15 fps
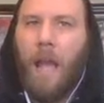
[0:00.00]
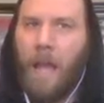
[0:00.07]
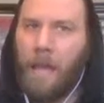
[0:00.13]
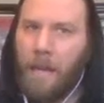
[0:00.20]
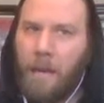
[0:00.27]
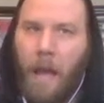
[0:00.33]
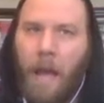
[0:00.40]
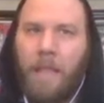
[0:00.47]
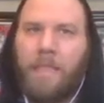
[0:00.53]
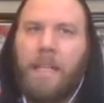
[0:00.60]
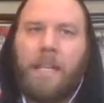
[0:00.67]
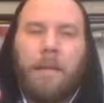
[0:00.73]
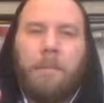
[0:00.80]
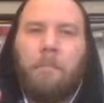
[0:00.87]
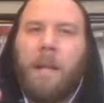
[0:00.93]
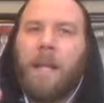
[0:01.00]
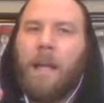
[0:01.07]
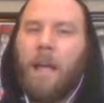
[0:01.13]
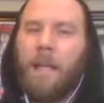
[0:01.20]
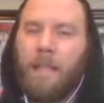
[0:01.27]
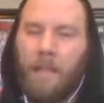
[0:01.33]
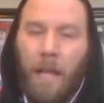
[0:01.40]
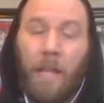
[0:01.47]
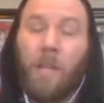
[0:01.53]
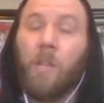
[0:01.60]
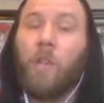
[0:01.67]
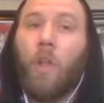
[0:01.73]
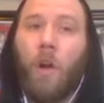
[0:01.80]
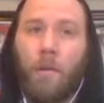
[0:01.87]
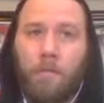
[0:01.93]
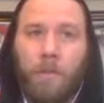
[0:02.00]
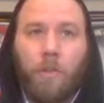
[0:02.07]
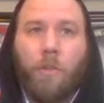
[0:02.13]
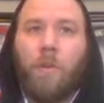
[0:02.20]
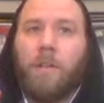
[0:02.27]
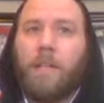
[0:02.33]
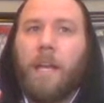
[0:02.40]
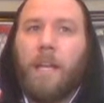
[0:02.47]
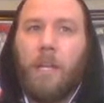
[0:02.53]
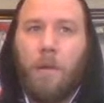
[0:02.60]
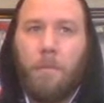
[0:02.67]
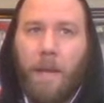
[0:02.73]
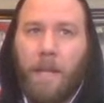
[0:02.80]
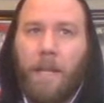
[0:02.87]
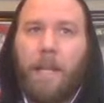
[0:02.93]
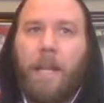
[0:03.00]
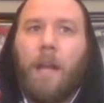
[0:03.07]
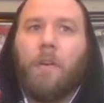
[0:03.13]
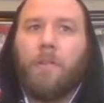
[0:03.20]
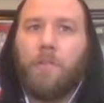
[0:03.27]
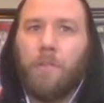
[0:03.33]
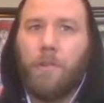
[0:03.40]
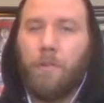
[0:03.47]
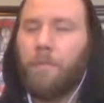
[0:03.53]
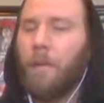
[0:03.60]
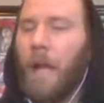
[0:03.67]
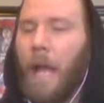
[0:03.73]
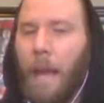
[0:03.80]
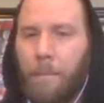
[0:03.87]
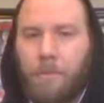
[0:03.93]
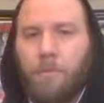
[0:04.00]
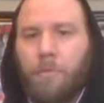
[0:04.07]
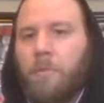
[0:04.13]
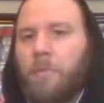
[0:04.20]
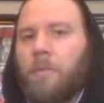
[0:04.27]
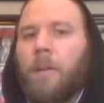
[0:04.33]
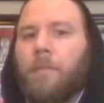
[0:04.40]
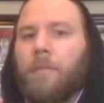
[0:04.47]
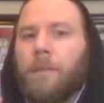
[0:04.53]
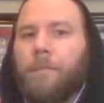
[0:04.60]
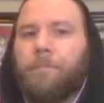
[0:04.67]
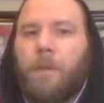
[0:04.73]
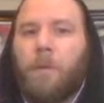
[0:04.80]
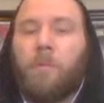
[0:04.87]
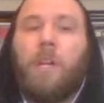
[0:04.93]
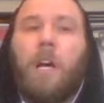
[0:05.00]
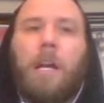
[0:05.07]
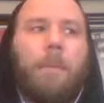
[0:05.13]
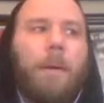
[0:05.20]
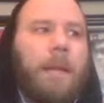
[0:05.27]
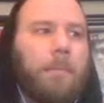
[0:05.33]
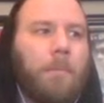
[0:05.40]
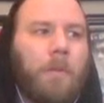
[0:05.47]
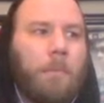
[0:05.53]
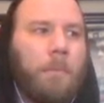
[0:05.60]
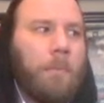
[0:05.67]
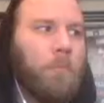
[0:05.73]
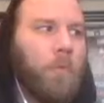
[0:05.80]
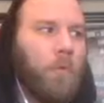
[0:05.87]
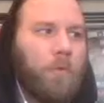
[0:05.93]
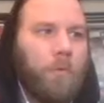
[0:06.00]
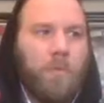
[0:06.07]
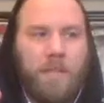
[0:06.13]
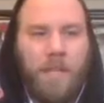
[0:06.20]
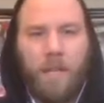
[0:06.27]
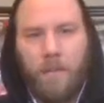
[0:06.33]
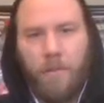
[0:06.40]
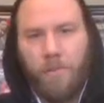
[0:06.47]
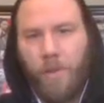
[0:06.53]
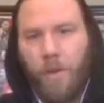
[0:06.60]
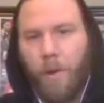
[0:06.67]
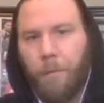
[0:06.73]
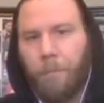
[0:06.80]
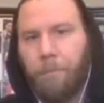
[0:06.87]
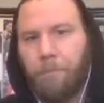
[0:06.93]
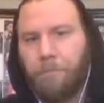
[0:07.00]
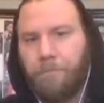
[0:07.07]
And I love the current Kenny Omega character. Absolutely love it. And we'll talk about him a little bit more towards the end of the show.